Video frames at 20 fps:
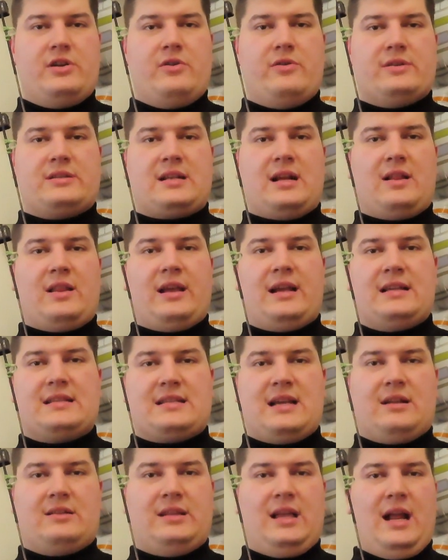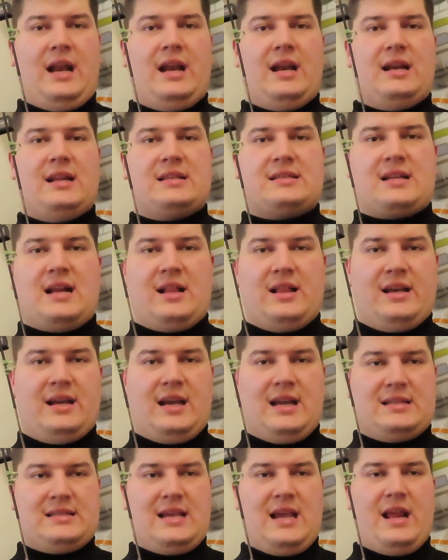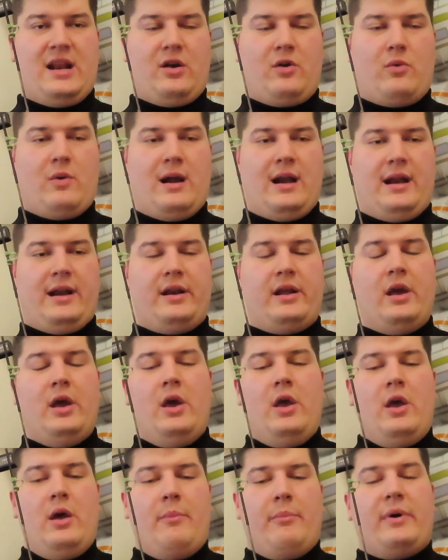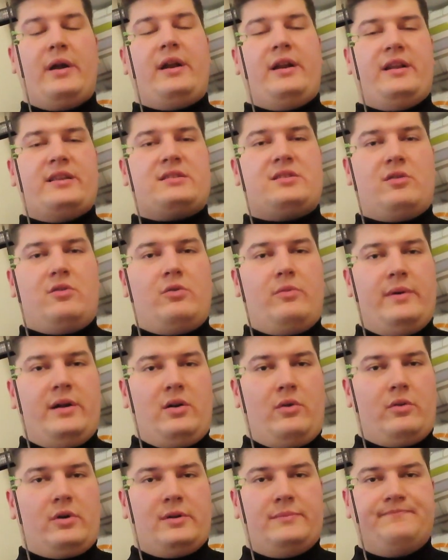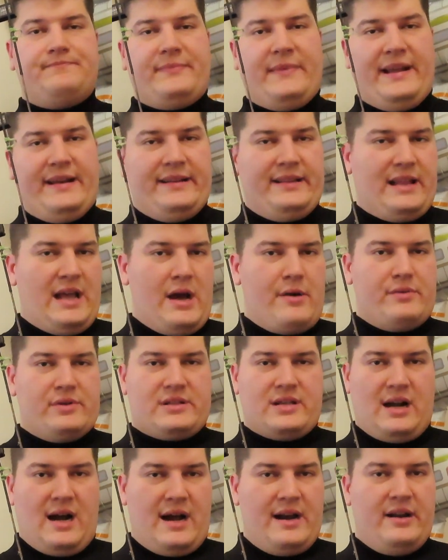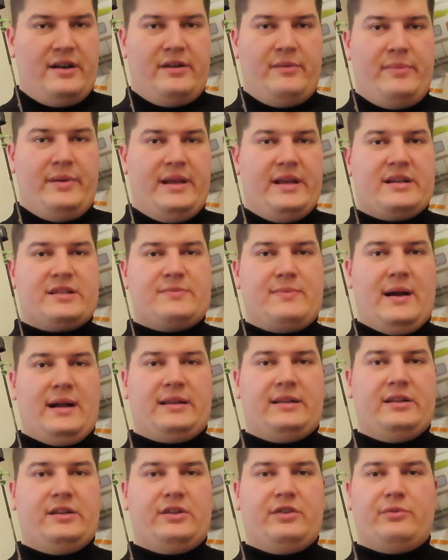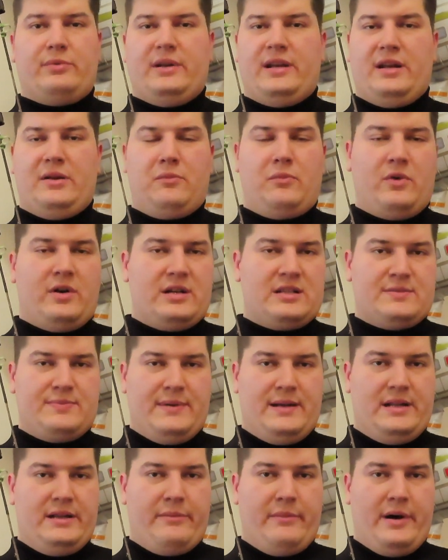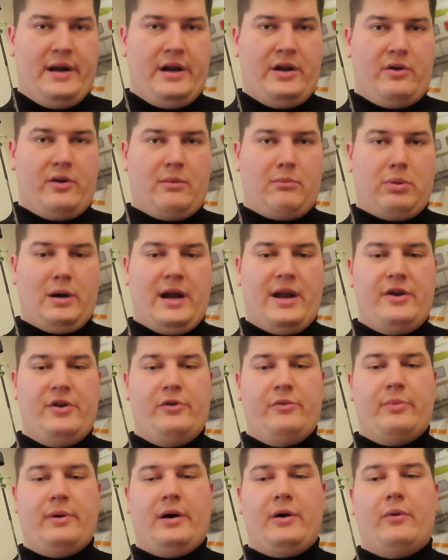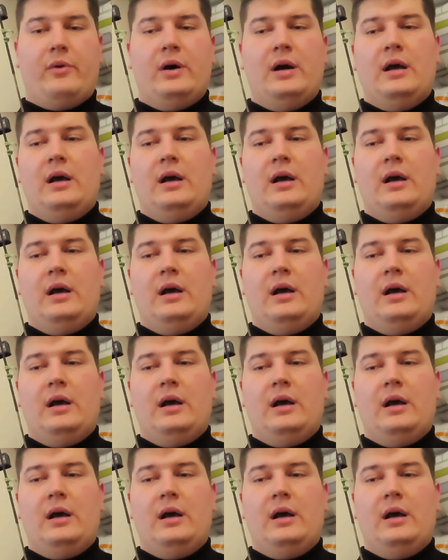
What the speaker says: It's not like it's outdated, it's not like it's antiquated, but it is a little bit older, and that was kind of to be expected because we didn't want to spend the money on a brand new bow.